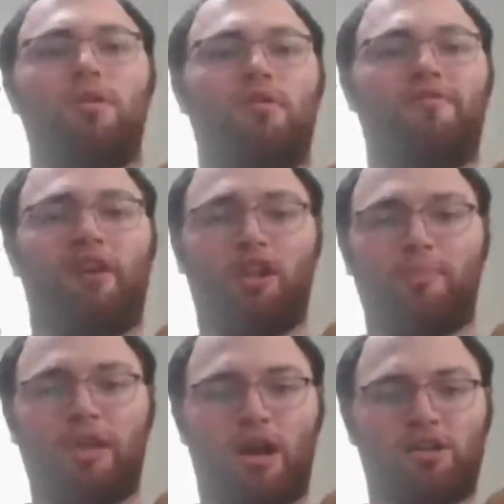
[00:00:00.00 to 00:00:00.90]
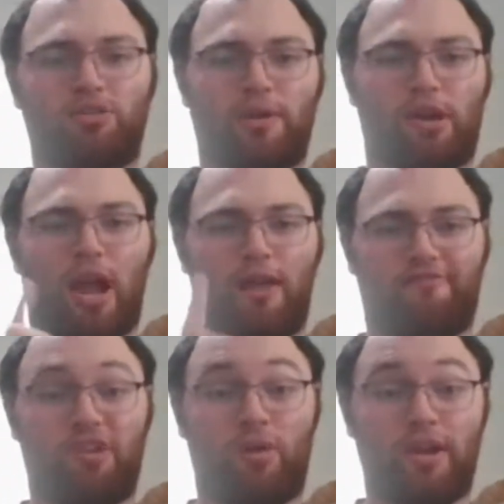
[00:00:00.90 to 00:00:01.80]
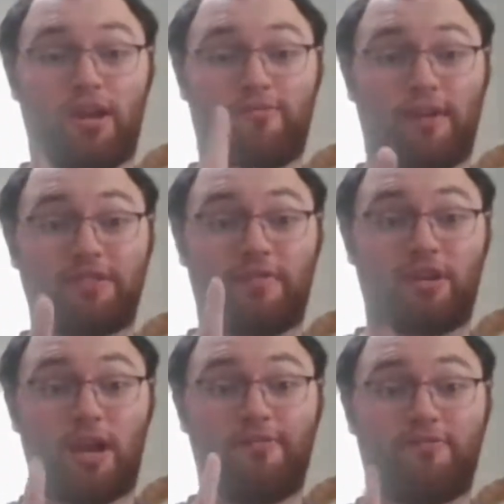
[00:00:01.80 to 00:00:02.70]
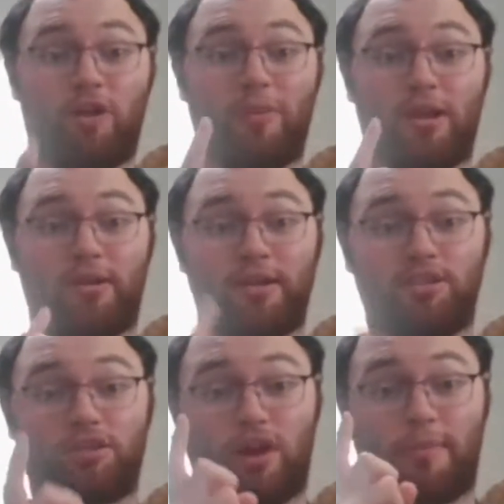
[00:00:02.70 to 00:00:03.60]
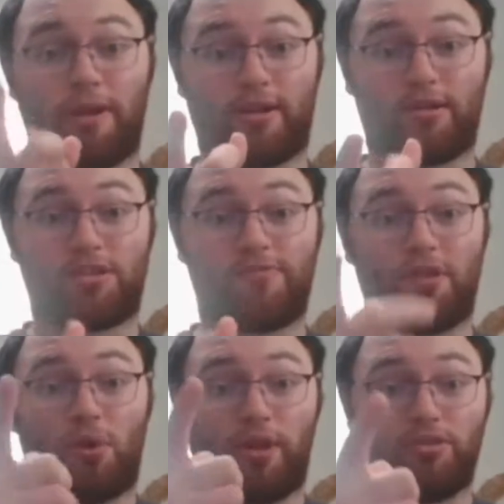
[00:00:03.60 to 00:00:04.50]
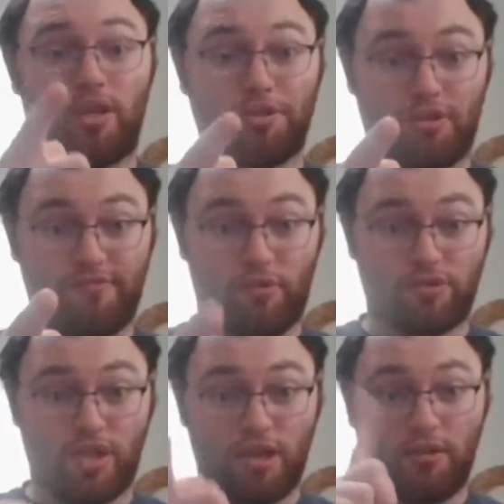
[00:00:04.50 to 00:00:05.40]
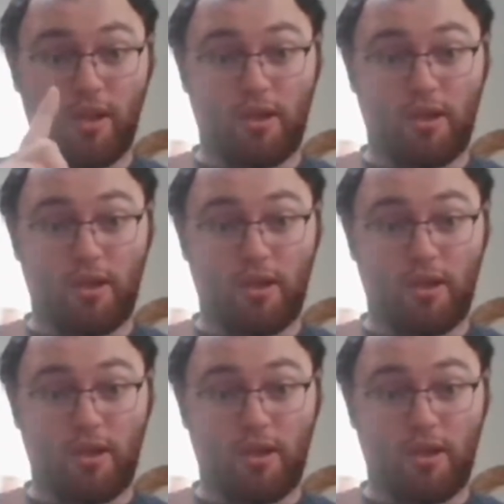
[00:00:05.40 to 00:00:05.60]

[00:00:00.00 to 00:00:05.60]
Follow me on Twitter at FioriNick579. Follow me on Instagram at NicholasFiori2014.